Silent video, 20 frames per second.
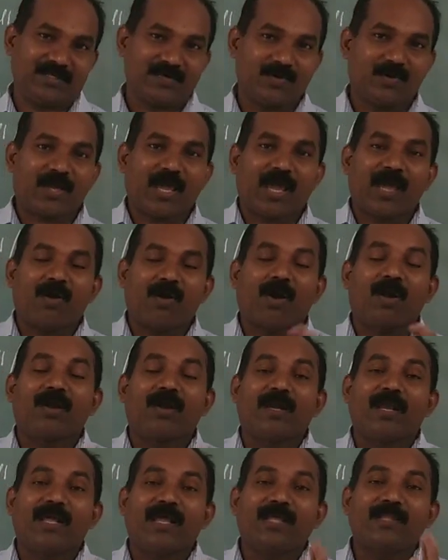Okay,
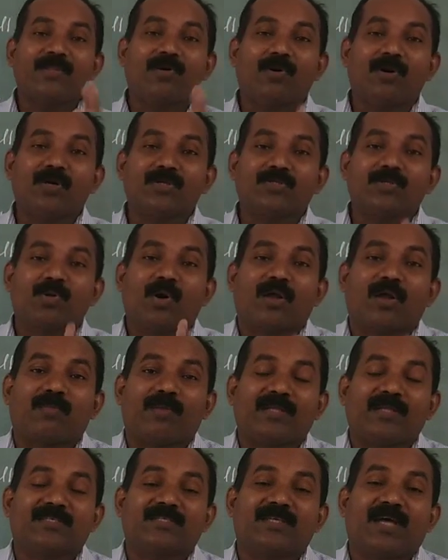only those
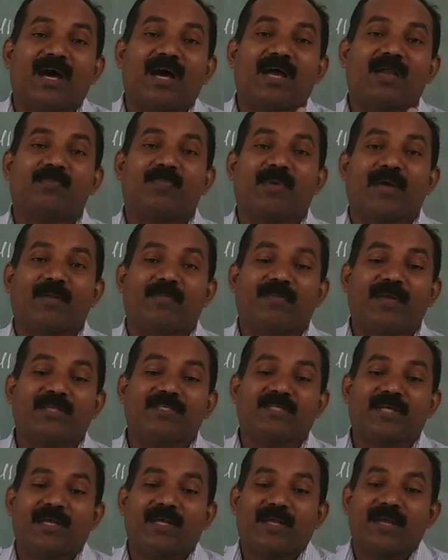orbits are
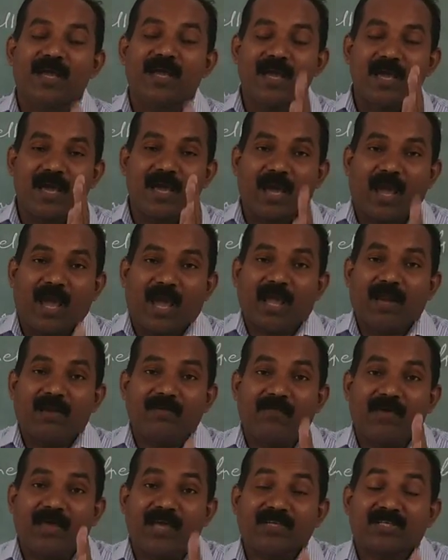permitted in
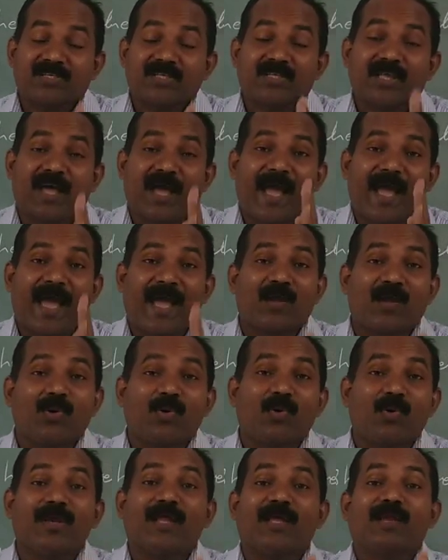which the
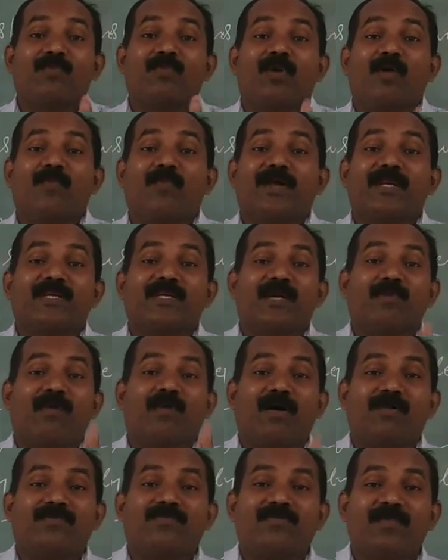angular momentum
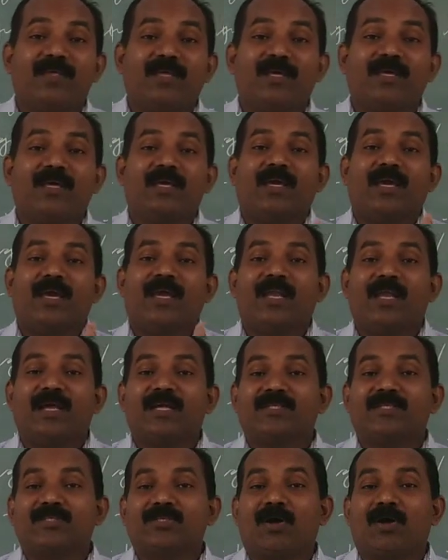of the
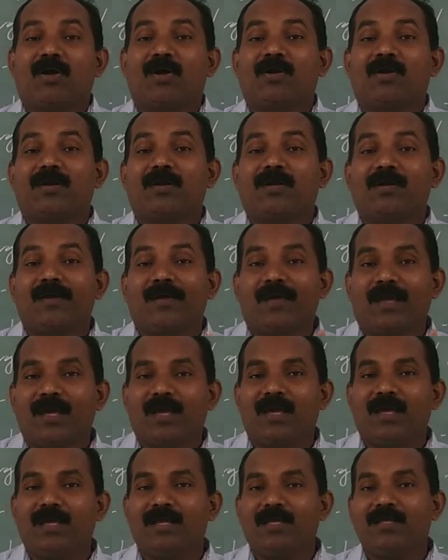electron
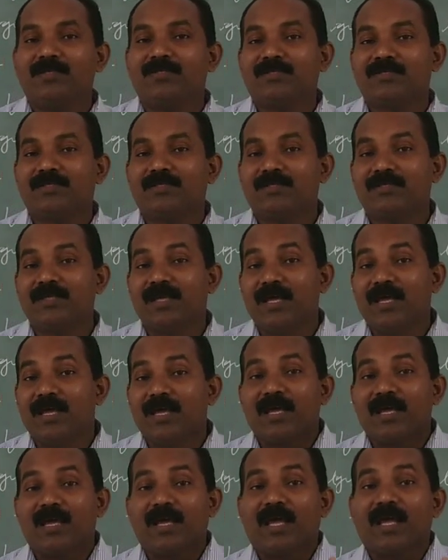is
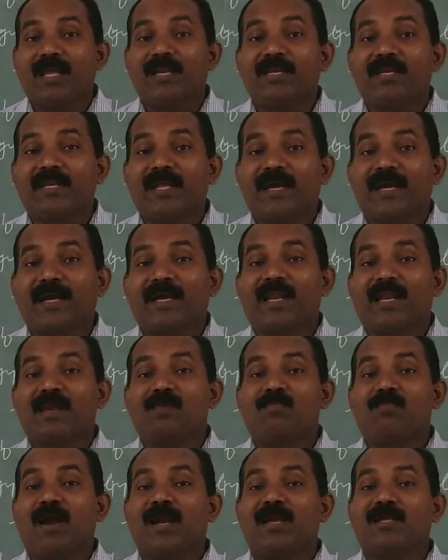
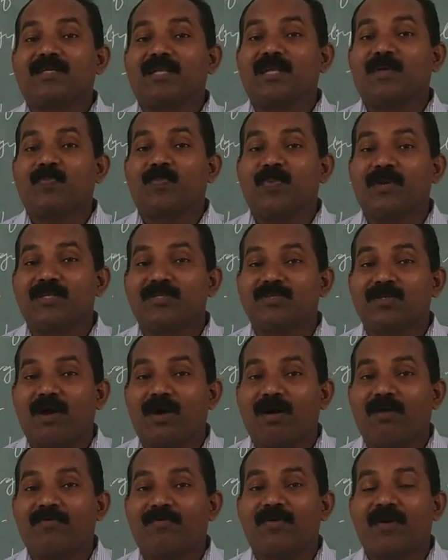integral multiples
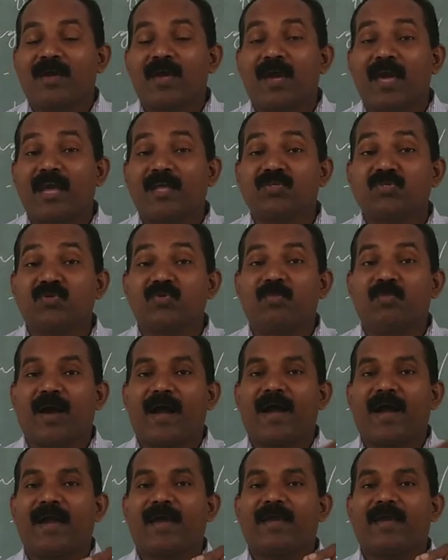of h
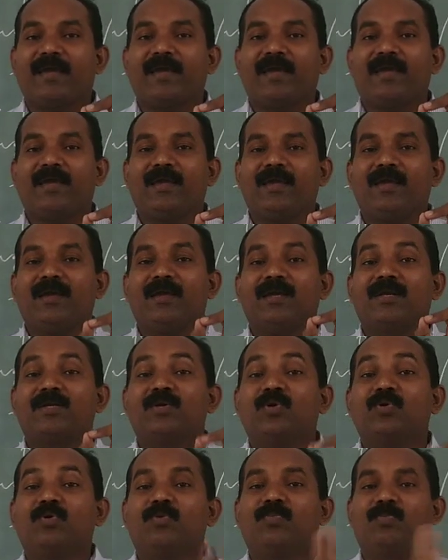by
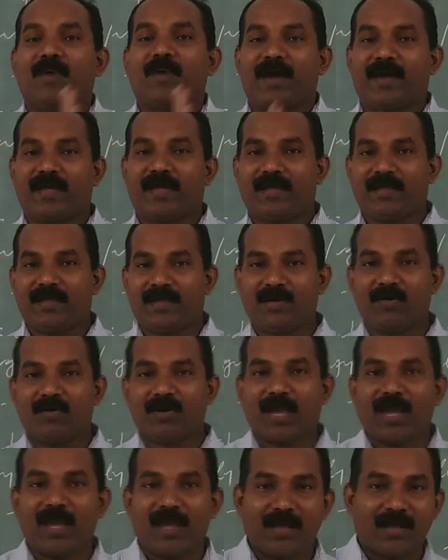2 pi.
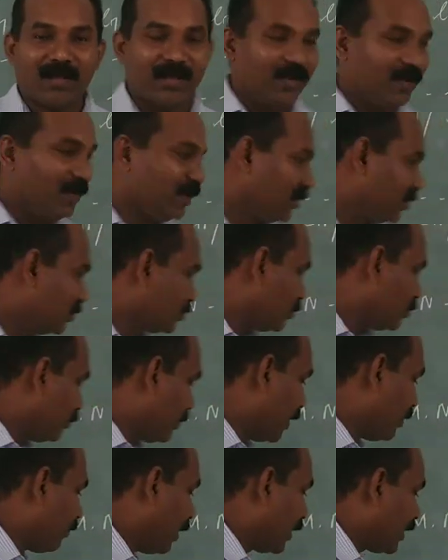Okay, so
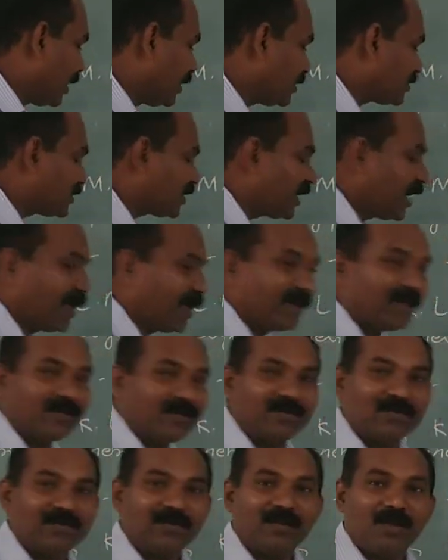what is
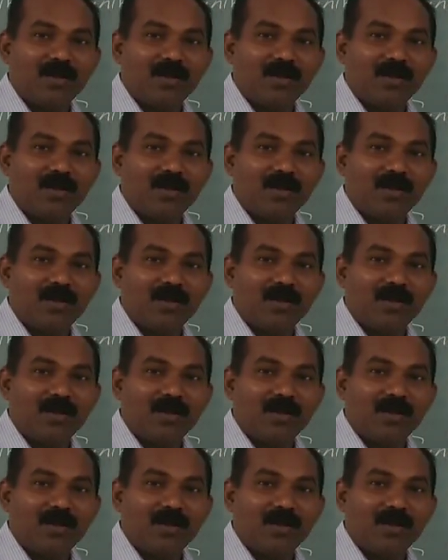n?